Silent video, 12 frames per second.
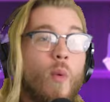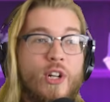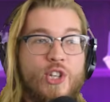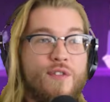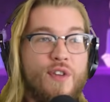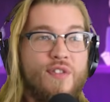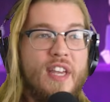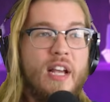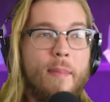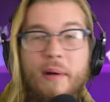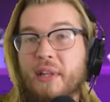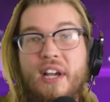Which if you think
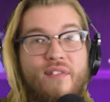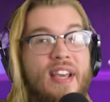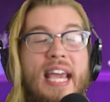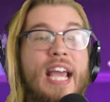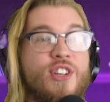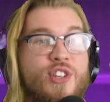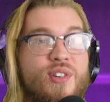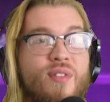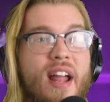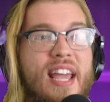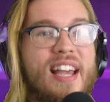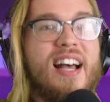about like a vacation,
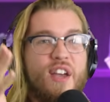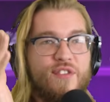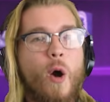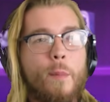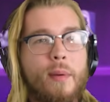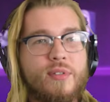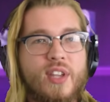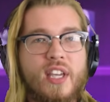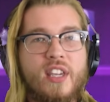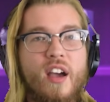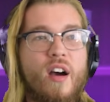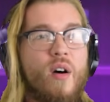right? If OP was like,
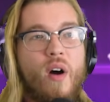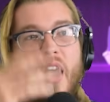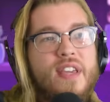yo,